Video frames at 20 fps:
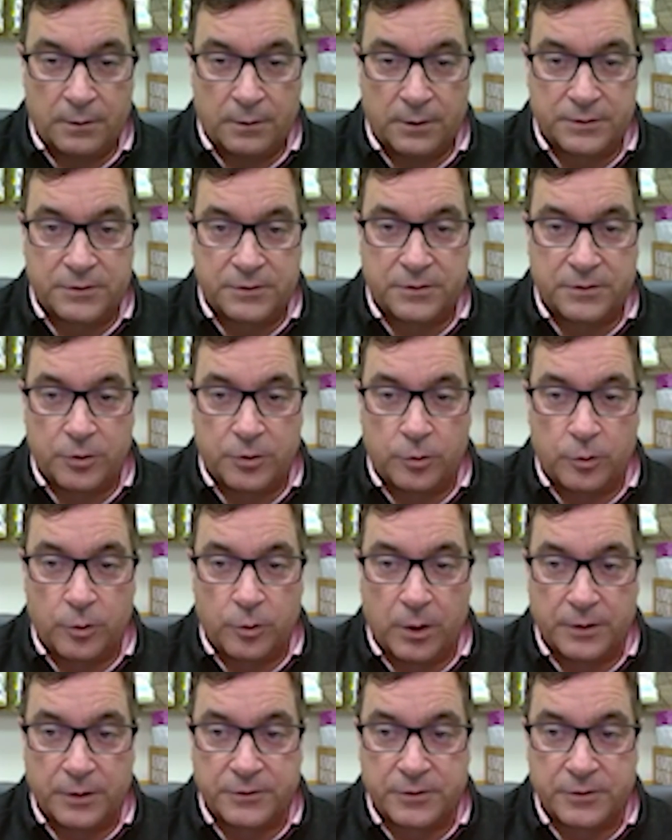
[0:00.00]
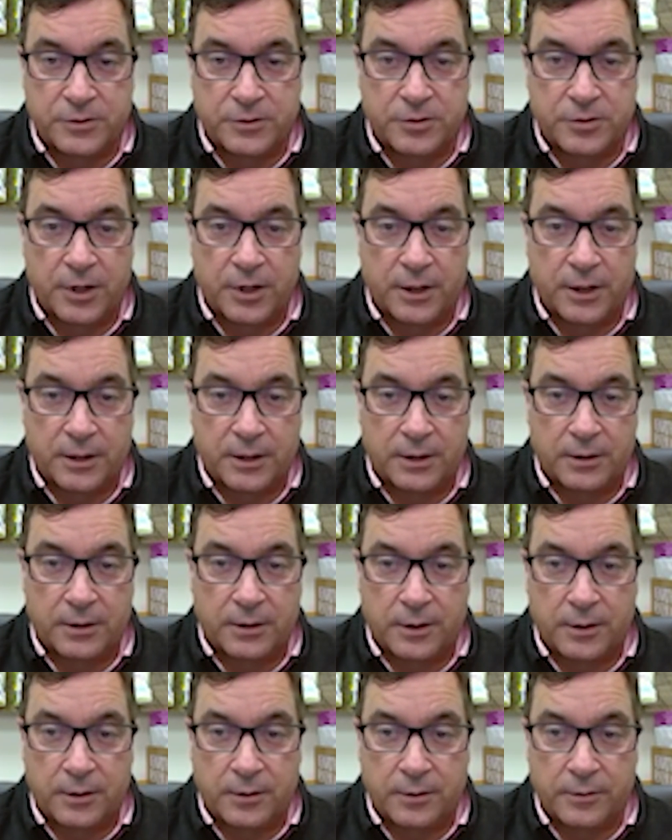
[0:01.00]
Let's see who else is checking
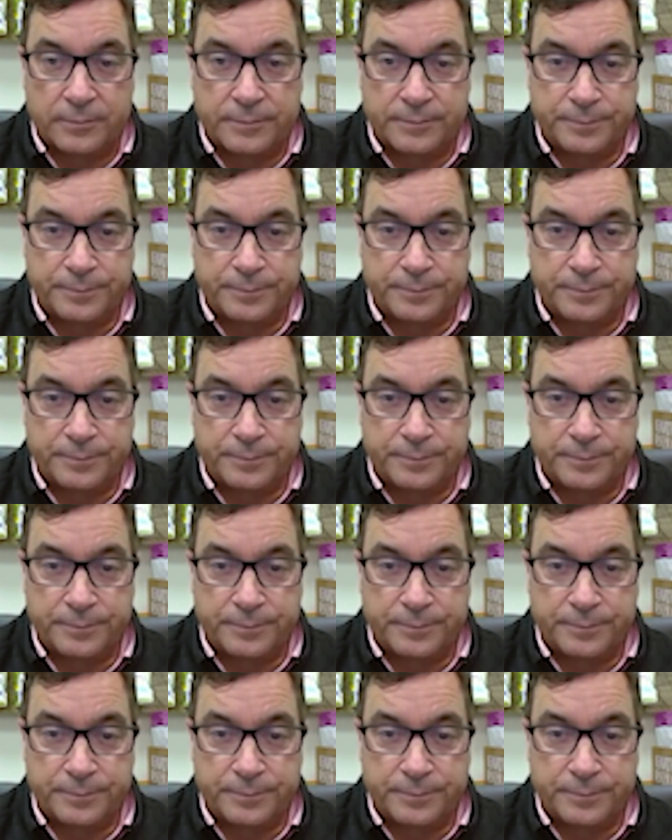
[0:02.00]
in here.